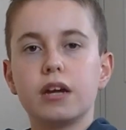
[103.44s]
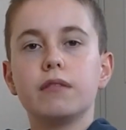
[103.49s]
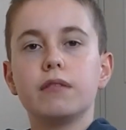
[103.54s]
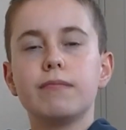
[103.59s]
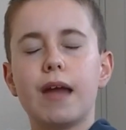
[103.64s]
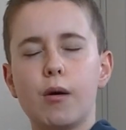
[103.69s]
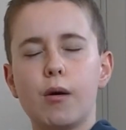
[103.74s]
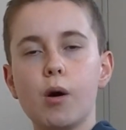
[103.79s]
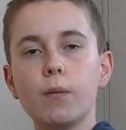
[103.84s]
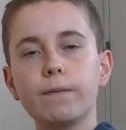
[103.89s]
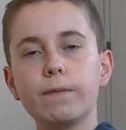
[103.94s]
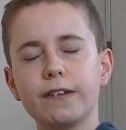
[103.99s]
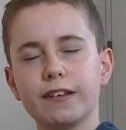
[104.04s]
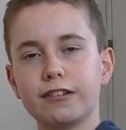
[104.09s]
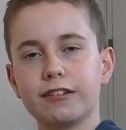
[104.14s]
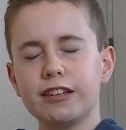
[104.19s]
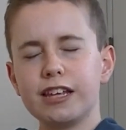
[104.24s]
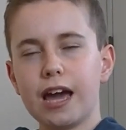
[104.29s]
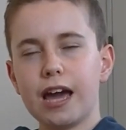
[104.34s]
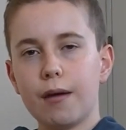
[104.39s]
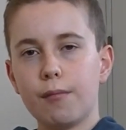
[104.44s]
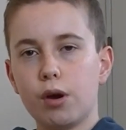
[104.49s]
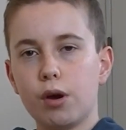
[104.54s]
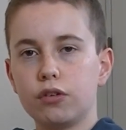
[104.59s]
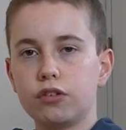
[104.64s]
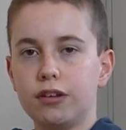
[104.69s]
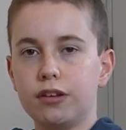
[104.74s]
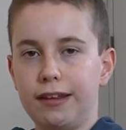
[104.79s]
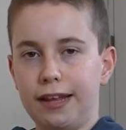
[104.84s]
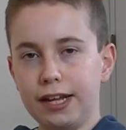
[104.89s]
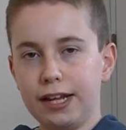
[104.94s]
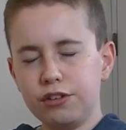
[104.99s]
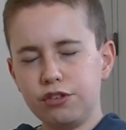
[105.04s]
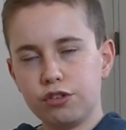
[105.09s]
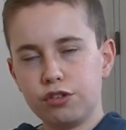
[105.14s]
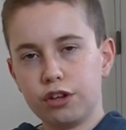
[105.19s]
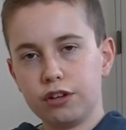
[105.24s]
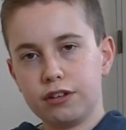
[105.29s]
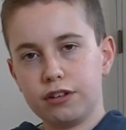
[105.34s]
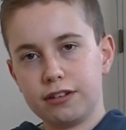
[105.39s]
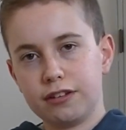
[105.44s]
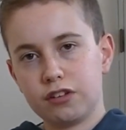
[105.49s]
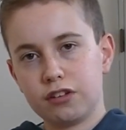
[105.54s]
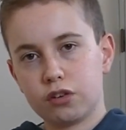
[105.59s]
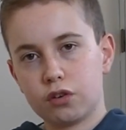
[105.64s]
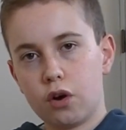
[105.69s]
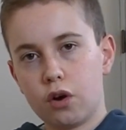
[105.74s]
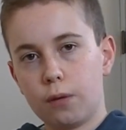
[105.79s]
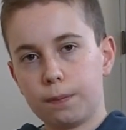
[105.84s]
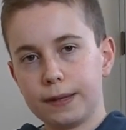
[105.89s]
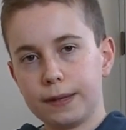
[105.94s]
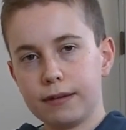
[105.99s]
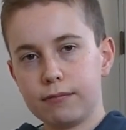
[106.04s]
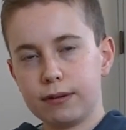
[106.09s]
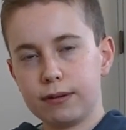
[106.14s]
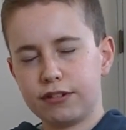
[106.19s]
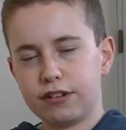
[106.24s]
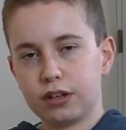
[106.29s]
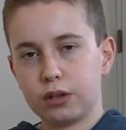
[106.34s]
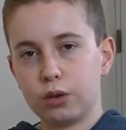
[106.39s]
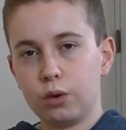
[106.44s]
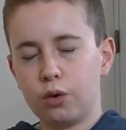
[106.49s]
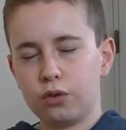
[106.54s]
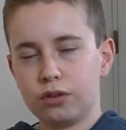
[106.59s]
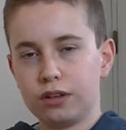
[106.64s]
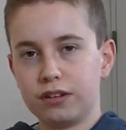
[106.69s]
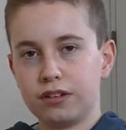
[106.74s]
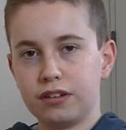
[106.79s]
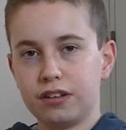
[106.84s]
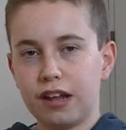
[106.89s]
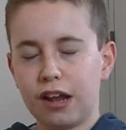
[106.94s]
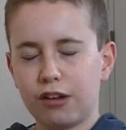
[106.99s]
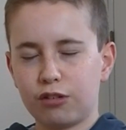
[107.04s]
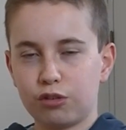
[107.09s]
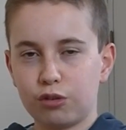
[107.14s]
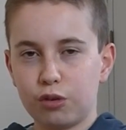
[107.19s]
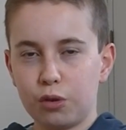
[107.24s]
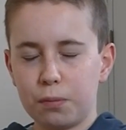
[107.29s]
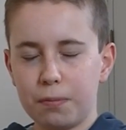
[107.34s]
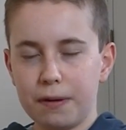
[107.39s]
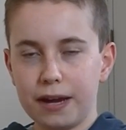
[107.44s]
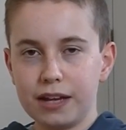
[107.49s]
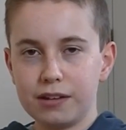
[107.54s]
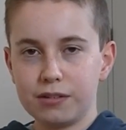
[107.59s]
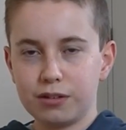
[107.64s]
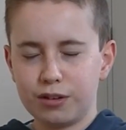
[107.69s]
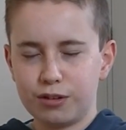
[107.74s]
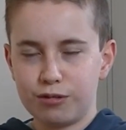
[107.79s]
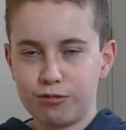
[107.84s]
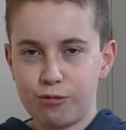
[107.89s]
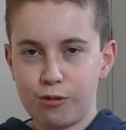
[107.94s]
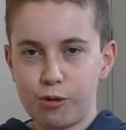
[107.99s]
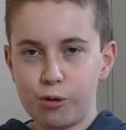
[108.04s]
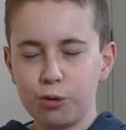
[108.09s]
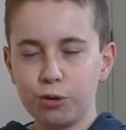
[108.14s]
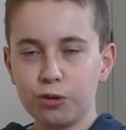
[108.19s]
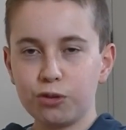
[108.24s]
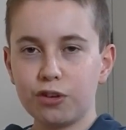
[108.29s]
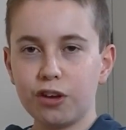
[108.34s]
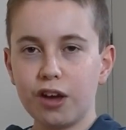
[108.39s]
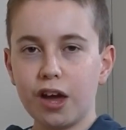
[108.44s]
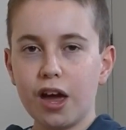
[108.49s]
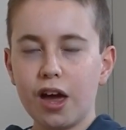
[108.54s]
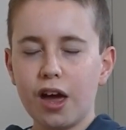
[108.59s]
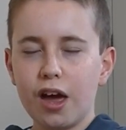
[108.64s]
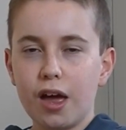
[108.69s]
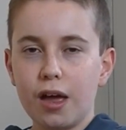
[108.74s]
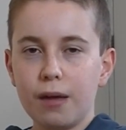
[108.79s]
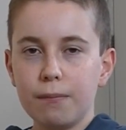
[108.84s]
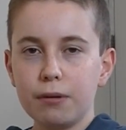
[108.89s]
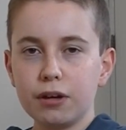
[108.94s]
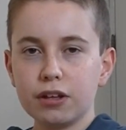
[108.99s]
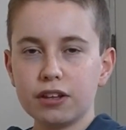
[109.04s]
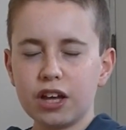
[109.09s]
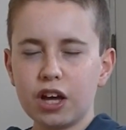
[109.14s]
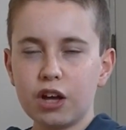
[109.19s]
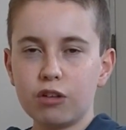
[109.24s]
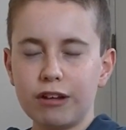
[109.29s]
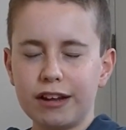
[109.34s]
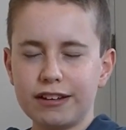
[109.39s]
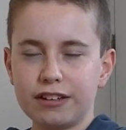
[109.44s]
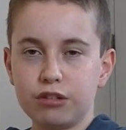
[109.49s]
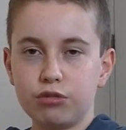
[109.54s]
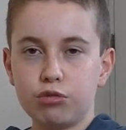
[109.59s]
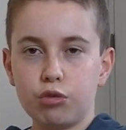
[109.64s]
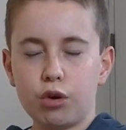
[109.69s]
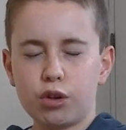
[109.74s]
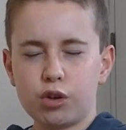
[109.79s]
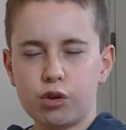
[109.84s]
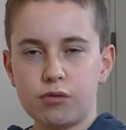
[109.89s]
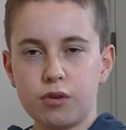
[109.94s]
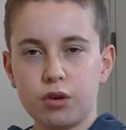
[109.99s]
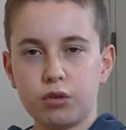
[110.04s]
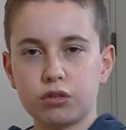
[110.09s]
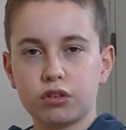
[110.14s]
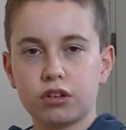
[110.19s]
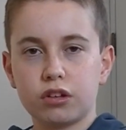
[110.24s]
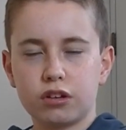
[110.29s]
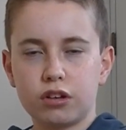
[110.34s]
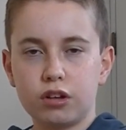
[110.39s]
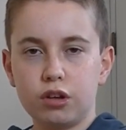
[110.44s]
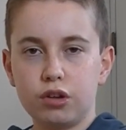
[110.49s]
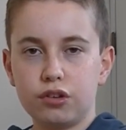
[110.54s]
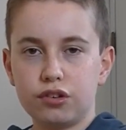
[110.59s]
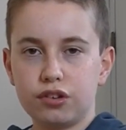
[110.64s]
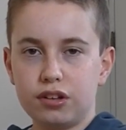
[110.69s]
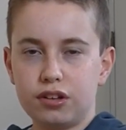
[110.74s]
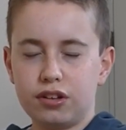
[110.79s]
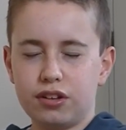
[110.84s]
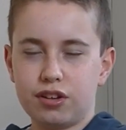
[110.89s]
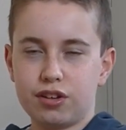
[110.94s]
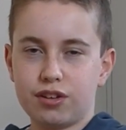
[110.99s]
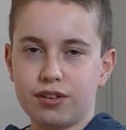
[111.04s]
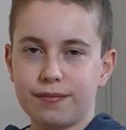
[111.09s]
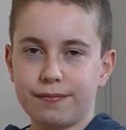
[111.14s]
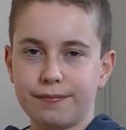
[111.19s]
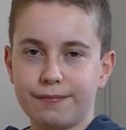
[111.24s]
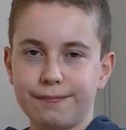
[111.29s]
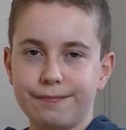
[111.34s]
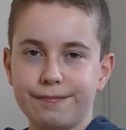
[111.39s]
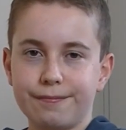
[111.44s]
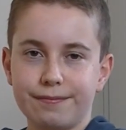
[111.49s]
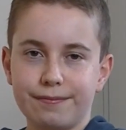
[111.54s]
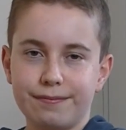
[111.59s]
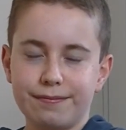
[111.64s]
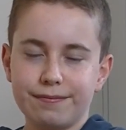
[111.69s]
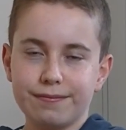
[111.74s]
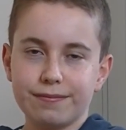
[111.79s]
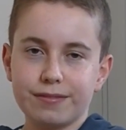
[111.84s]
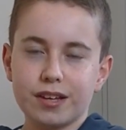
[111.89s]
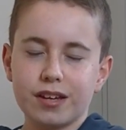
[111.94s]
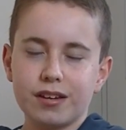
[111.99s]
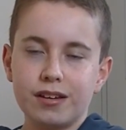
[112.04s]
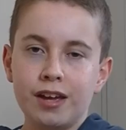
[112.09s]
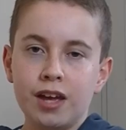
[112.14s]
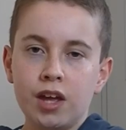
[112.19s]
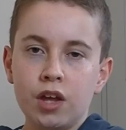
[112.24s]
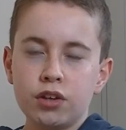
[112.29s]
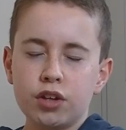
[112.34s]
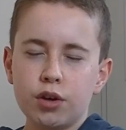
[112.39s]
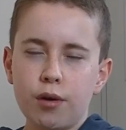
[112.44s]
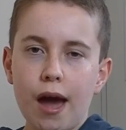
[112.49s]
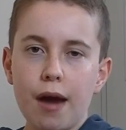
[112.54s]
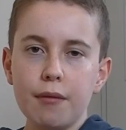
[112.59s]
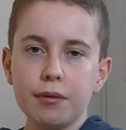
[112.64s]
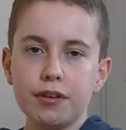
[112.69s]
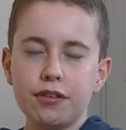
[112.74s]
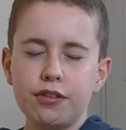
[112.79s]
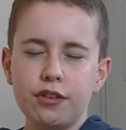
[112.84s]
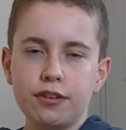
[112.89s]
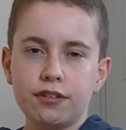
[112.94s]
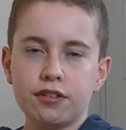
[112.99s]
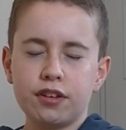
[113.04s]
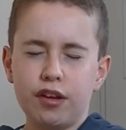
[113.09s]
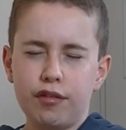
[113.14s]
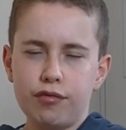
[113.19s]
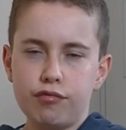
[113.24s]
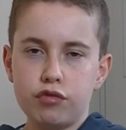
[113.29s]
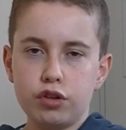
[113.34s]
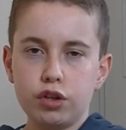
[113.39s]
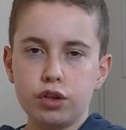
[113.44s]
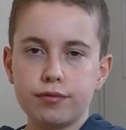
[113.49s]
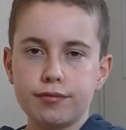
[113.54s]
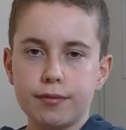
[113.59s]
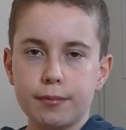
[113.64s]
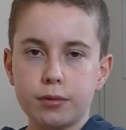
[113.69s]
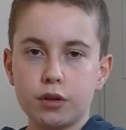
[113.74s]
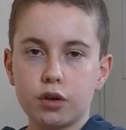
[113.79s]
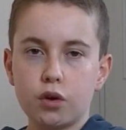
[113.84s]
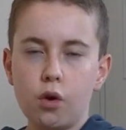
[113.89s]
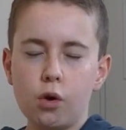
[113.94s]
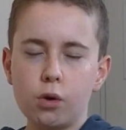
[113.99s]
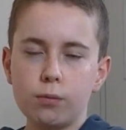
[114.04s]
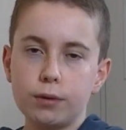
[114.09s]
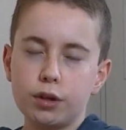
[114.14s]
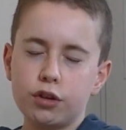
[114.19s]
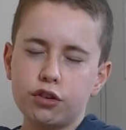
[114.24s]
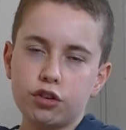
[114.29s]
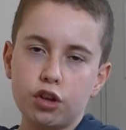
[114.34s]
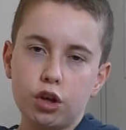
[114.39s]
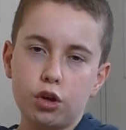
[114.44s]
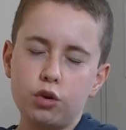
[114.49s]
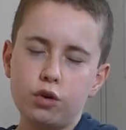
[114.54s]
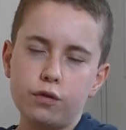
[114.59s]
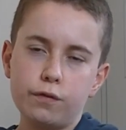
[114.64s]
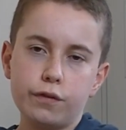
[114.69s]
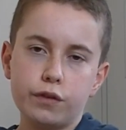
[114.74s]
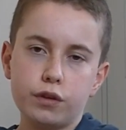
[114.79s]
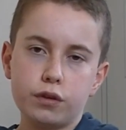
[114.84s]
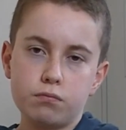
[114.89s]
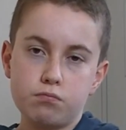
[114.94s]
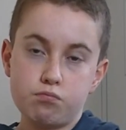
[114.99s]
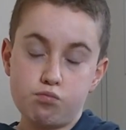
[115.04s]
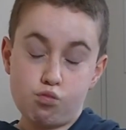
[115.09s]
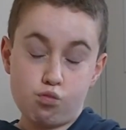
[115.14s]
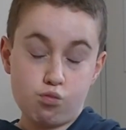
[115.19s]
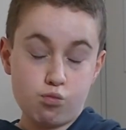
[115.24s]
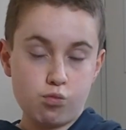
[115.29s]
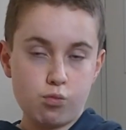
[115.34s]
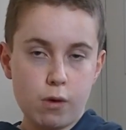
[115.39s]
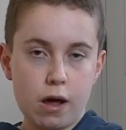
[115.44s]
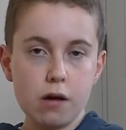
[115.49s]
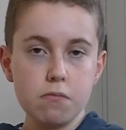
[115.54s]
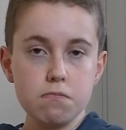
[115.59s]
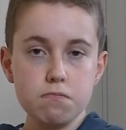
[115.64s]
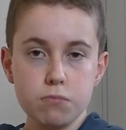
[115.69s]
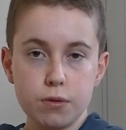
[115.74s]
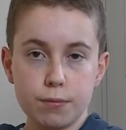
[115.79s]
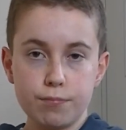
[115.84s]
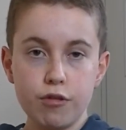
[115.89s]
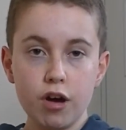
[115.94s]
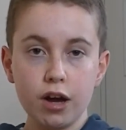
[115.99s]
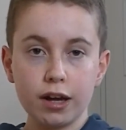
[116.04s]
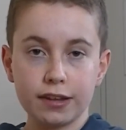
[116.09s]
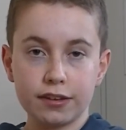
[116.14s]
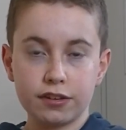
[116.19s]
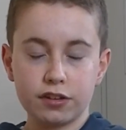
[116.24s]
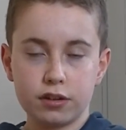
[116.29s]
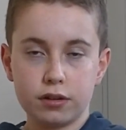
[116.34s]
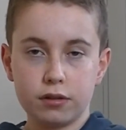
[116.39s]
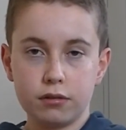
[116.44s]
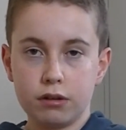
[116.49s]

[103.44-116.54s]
Now obviously I won't allege that this is a copy which ignores international patent rules, but I'll let you draw your own conclusions. So how is this different from the Coleman stoves? Well, the price.